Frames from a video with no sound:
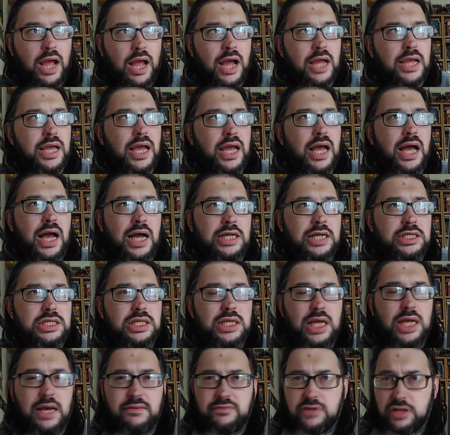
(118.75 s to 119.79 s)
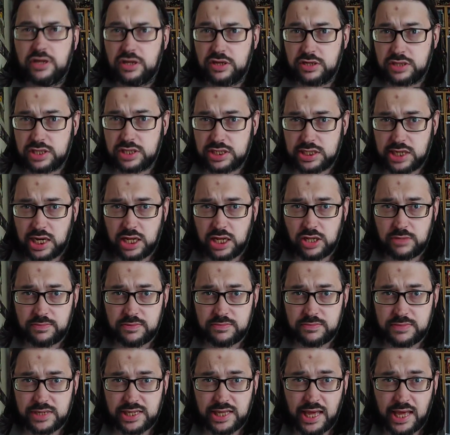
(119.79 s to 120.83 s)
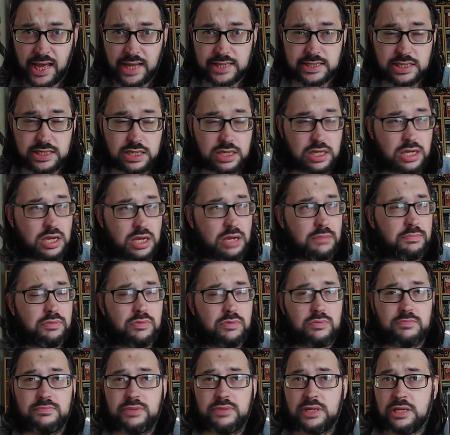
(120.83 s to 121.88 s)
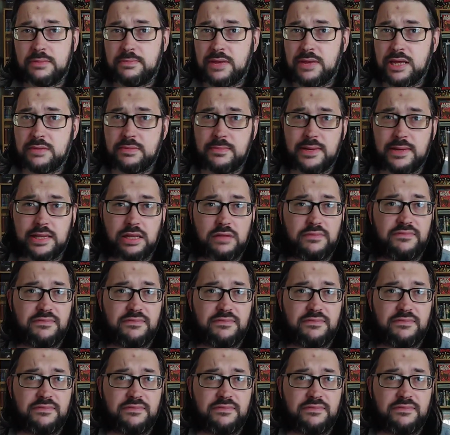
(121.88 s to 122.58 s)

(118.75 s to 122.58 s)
I actually haven't heard this album yet, but being a Baby Metal